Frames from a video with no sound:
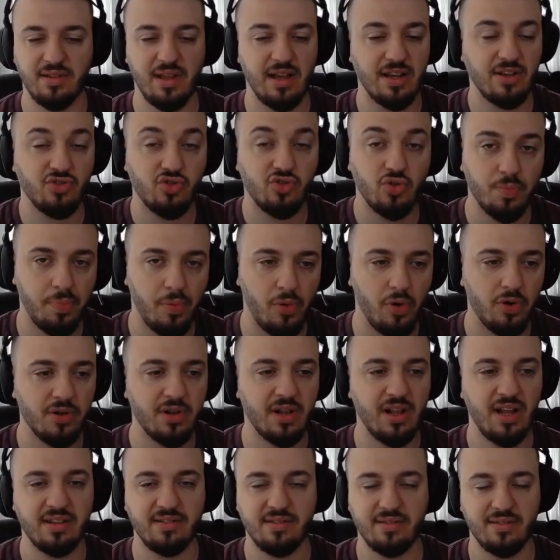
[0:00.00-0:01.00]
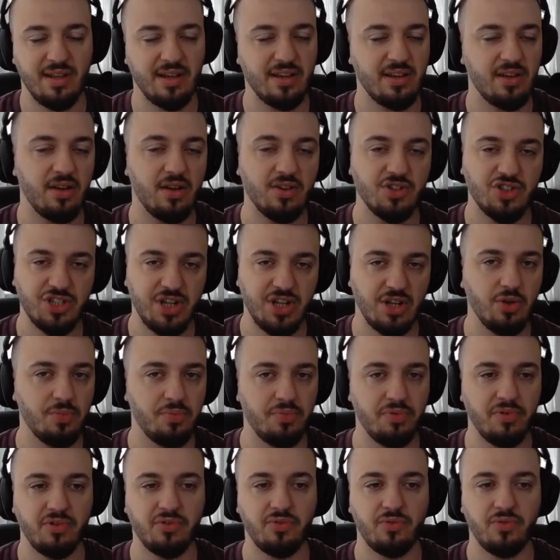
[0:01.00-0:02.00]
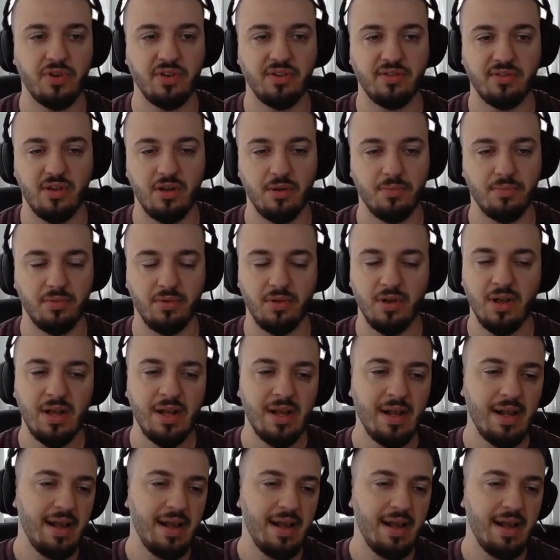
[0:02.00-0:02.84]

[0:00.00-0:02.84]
like support classes, like a Shadow Priest, for example,